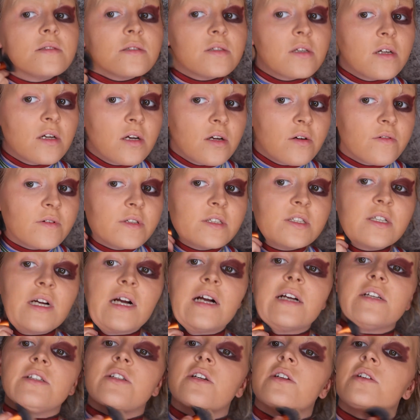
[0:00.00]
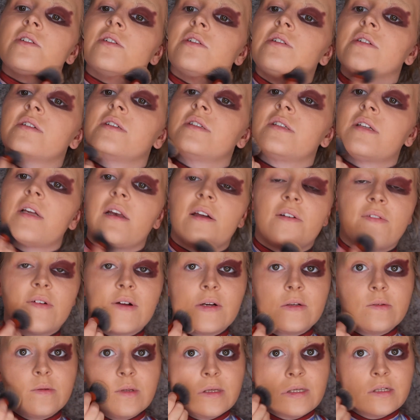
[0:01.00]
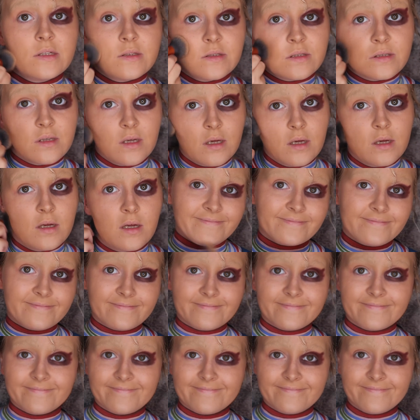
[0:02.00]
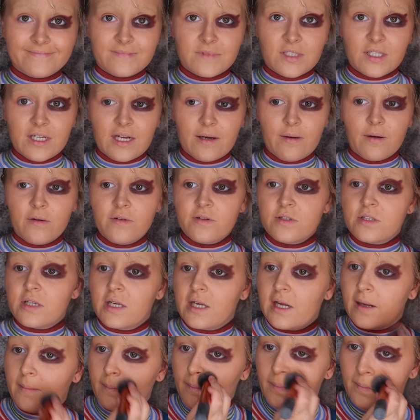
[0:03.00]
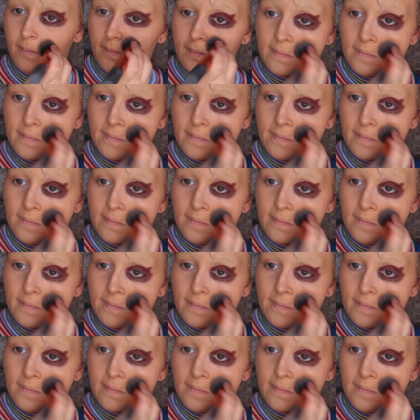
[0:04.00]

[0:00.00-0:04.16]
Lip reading: an orange eyeshadow until I found this. Look how orange I am.